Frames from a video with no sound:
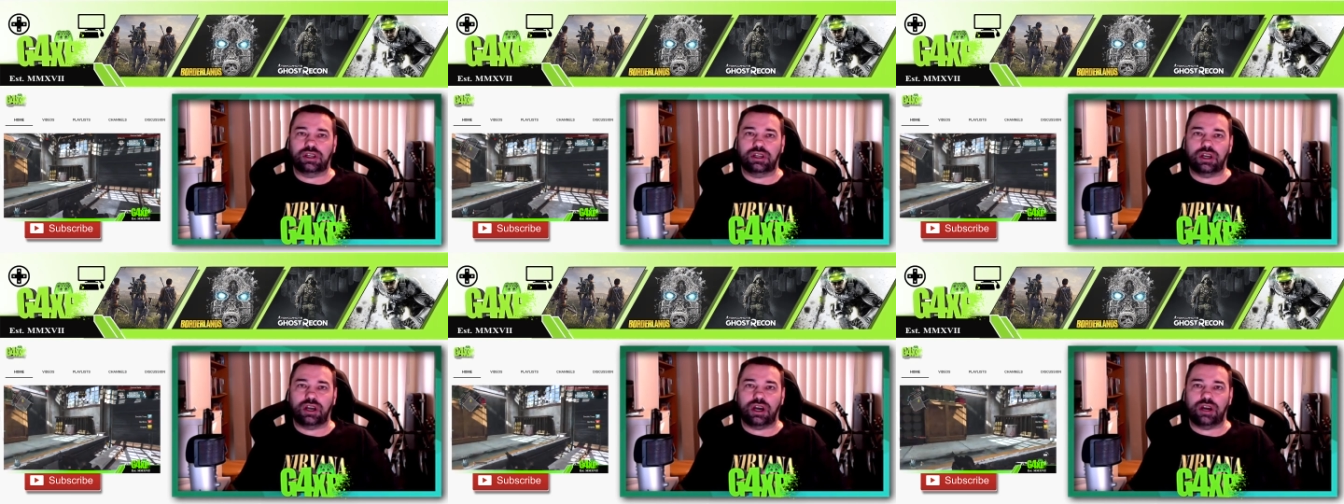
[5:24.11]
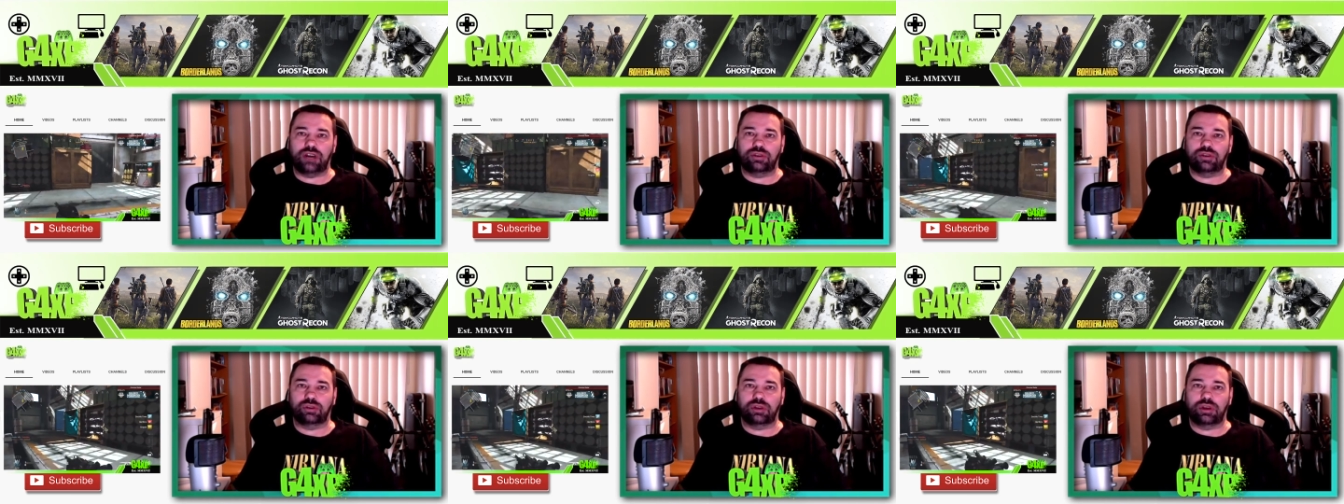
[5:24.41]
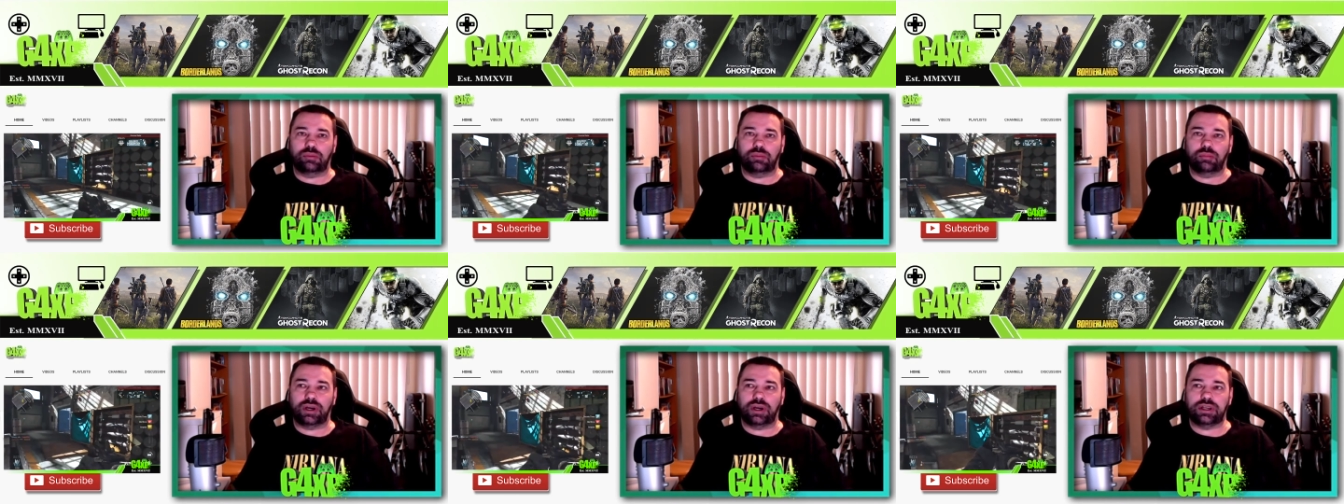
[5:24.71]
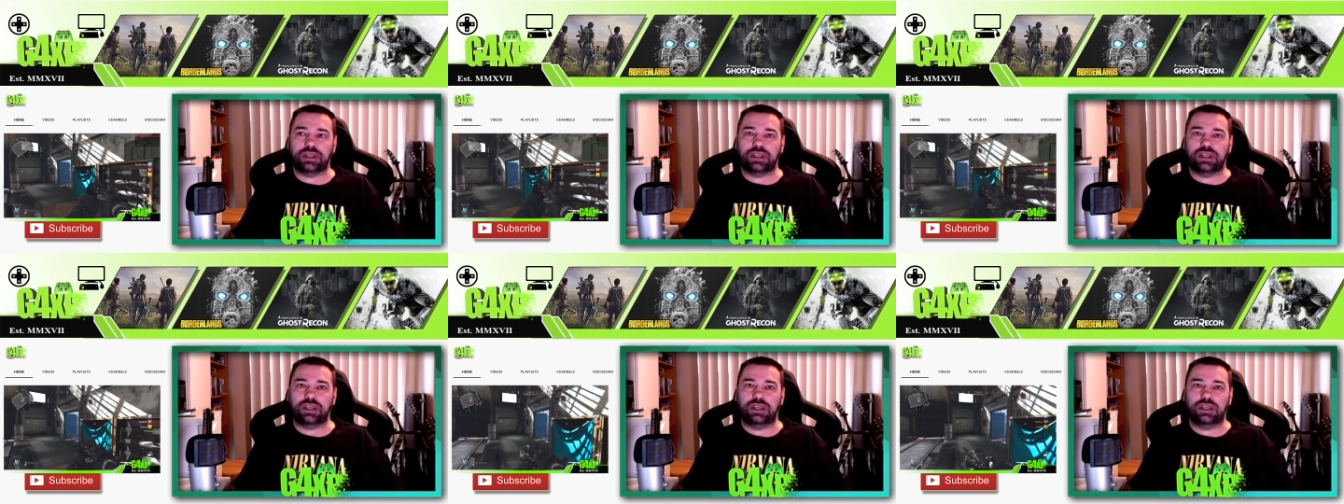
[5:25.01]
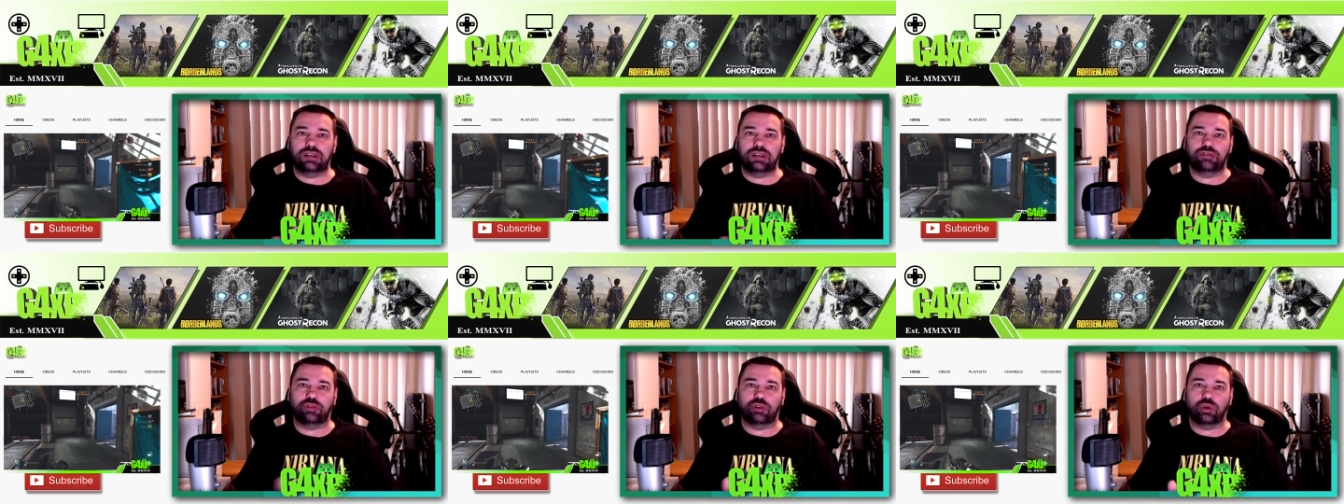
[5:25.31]
I, I know that
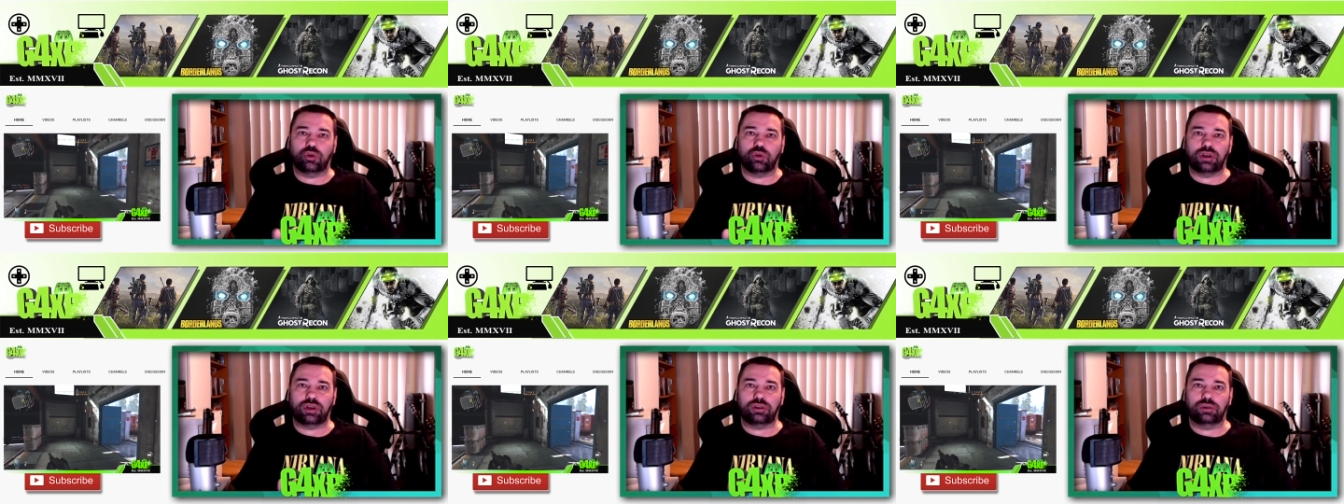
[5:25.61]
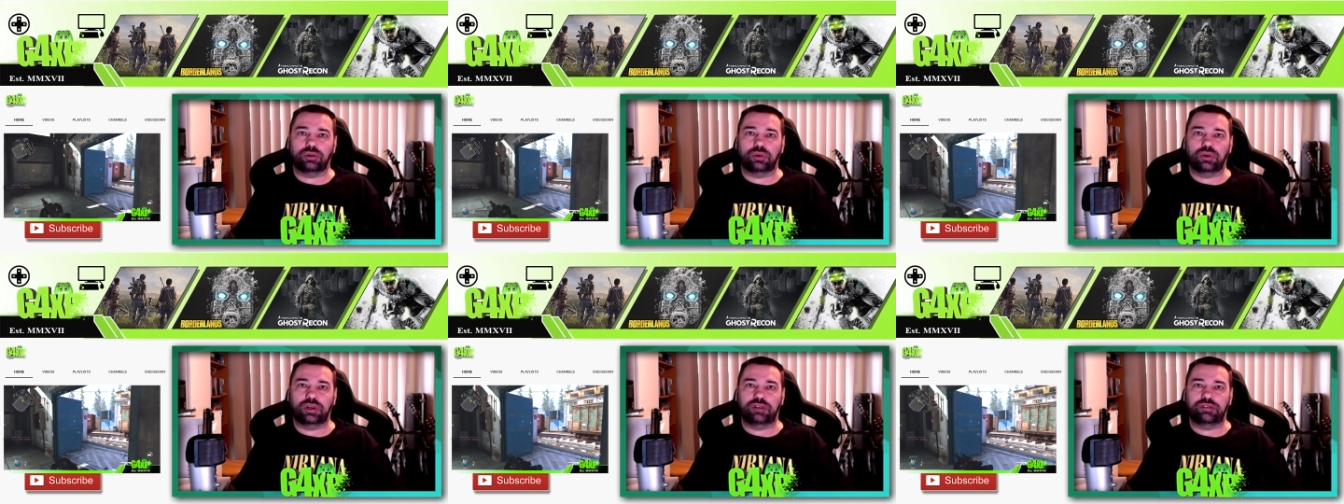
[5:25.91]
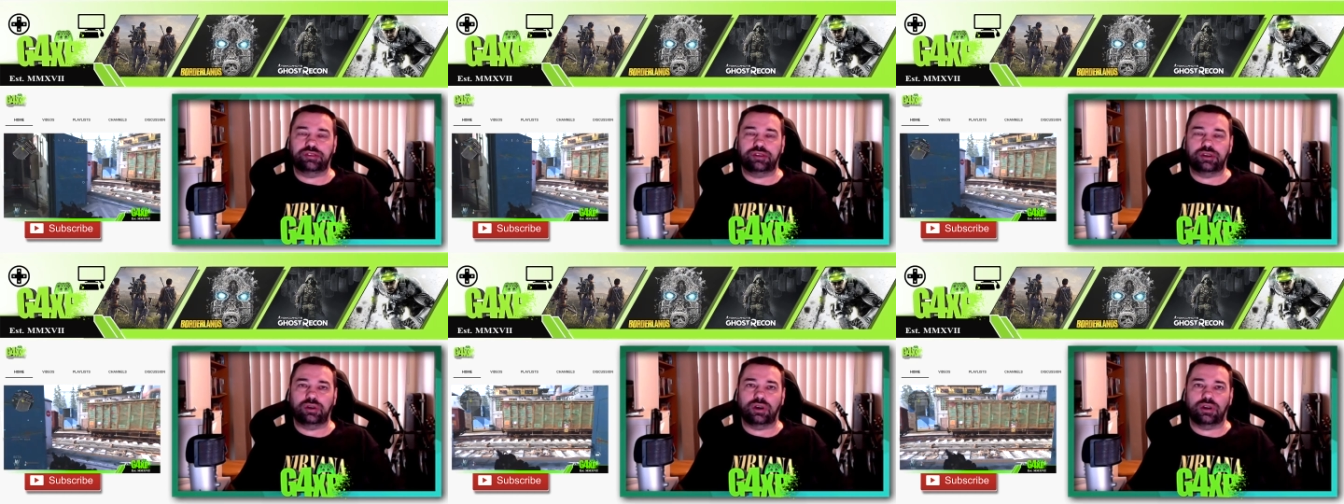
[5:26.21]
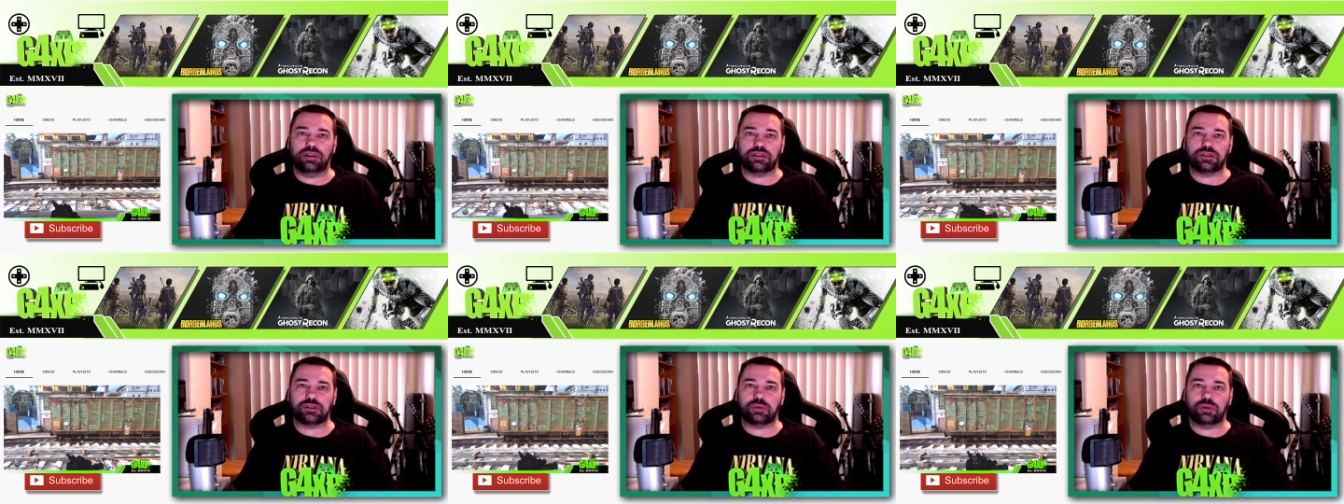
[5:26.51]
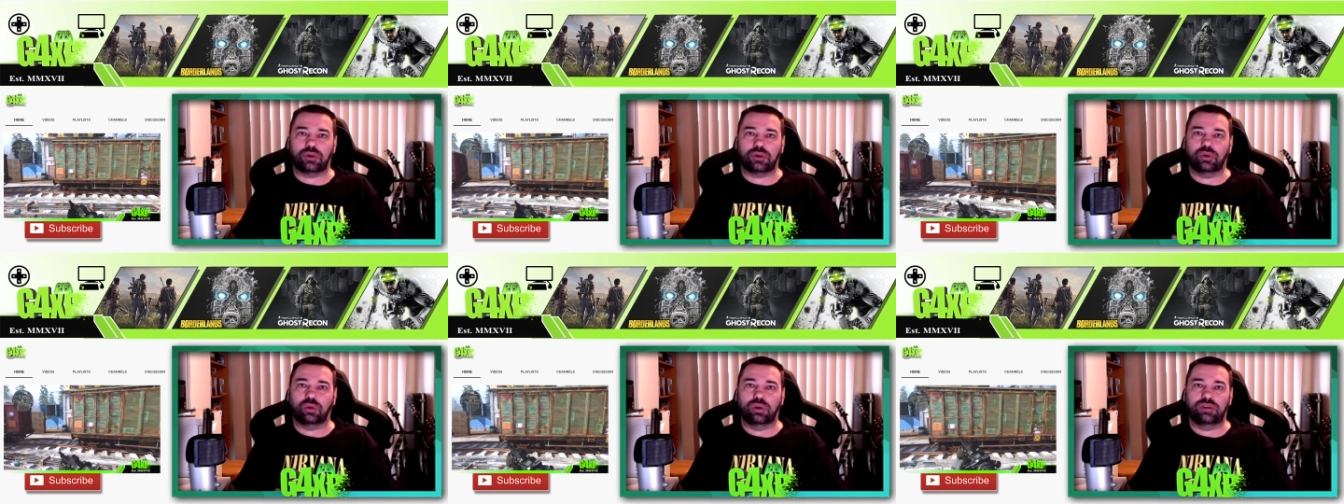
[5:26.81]
Mikey and Vault Girl and a few others
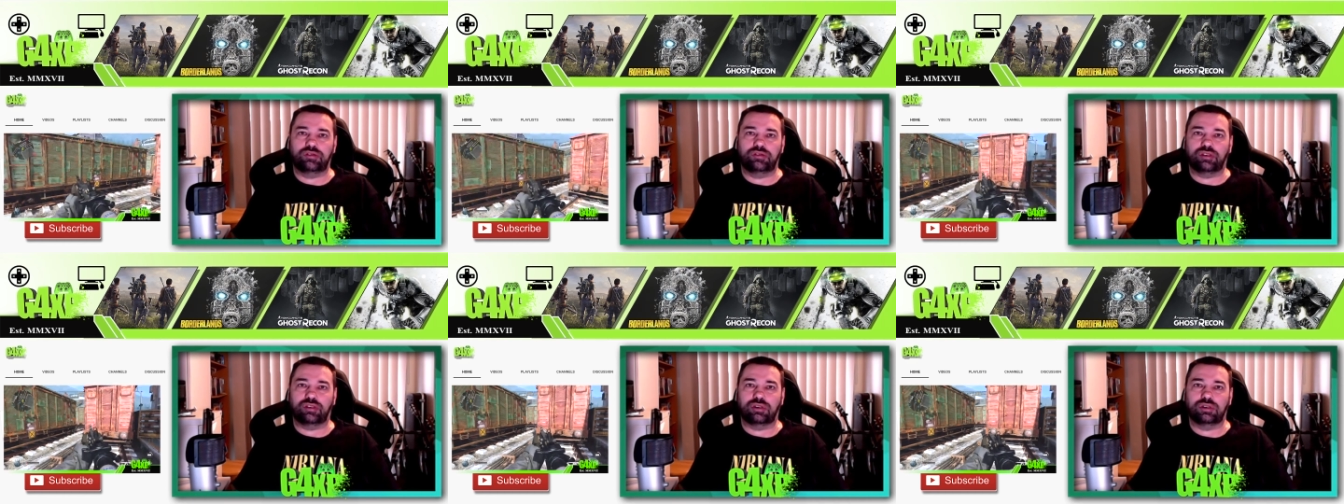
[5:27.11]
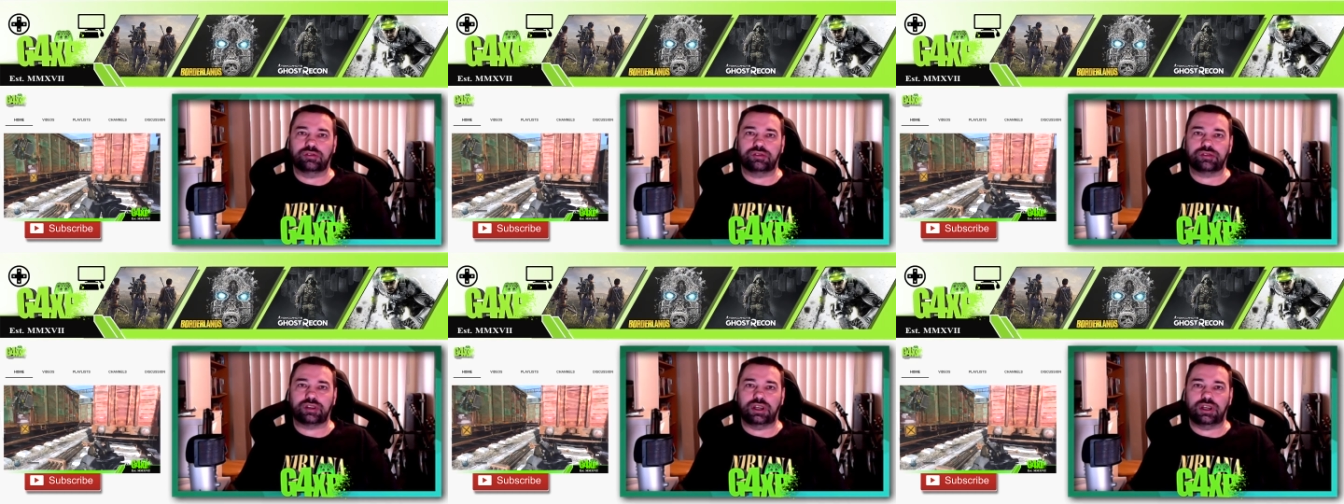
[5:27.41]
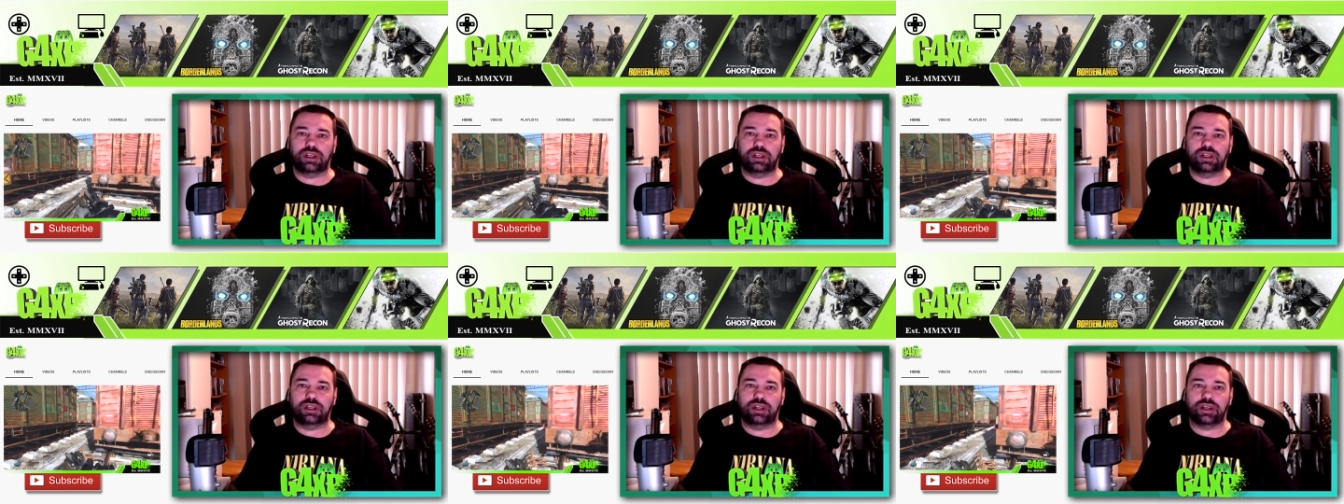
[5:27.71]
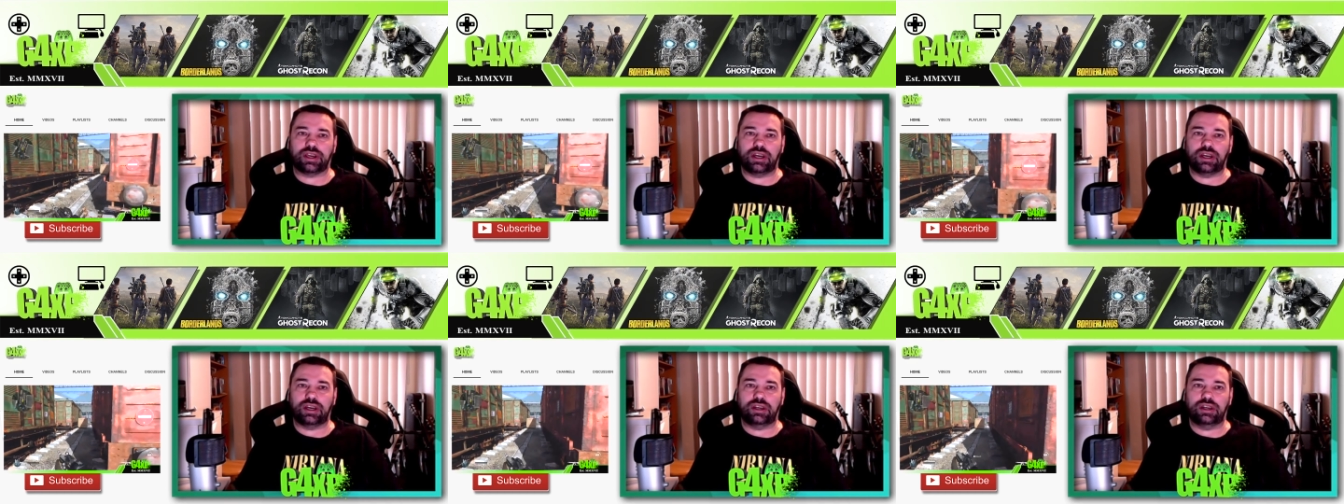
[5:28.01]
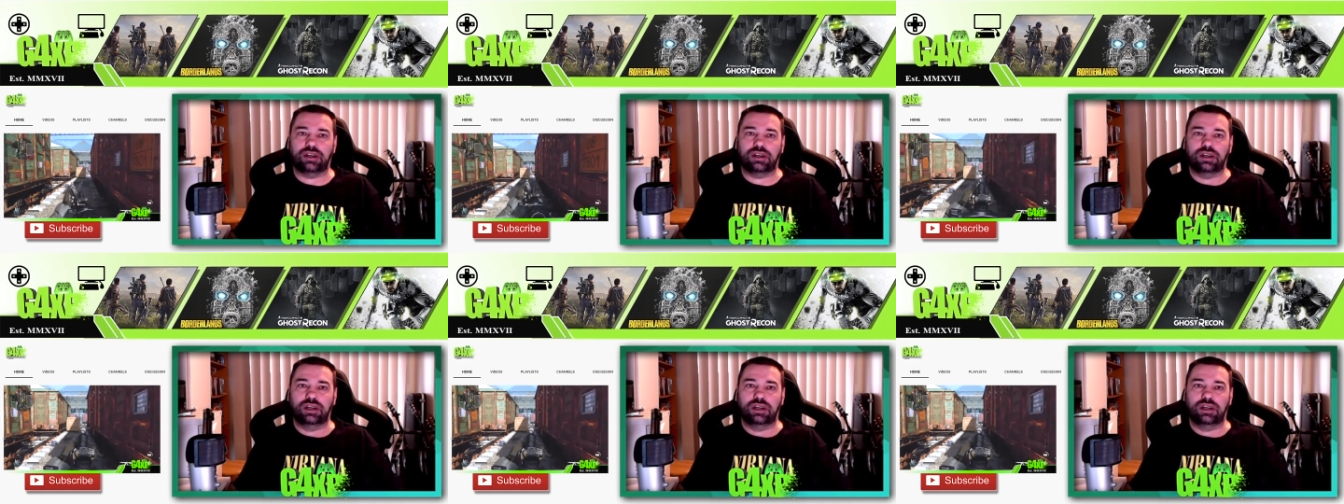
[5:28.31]
were all involved in the kind of